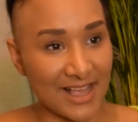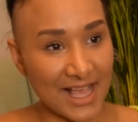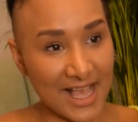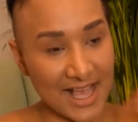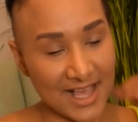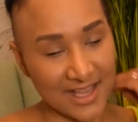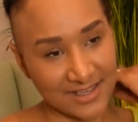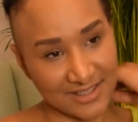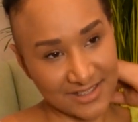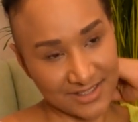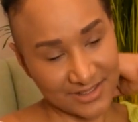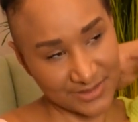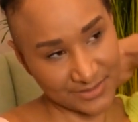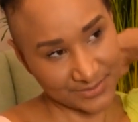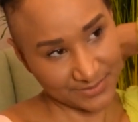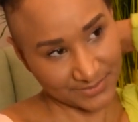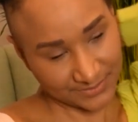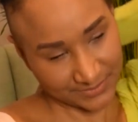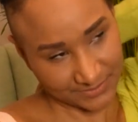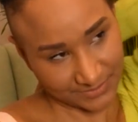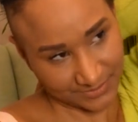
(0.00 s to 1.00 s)
And
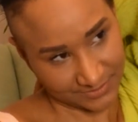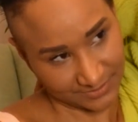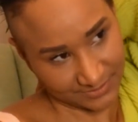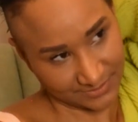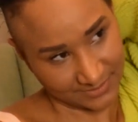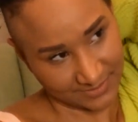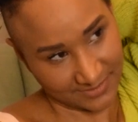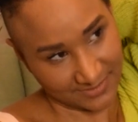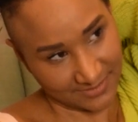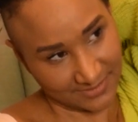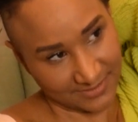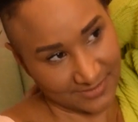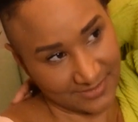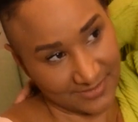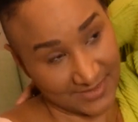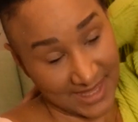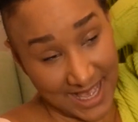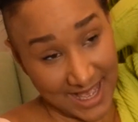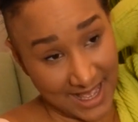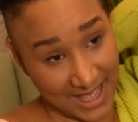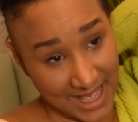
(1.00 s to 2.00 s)

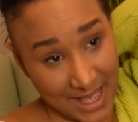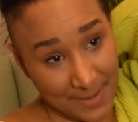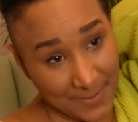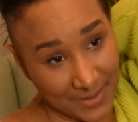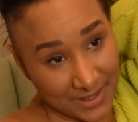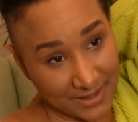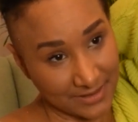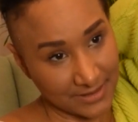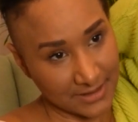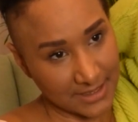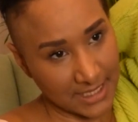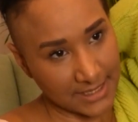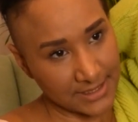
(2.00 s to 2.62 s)
that happened.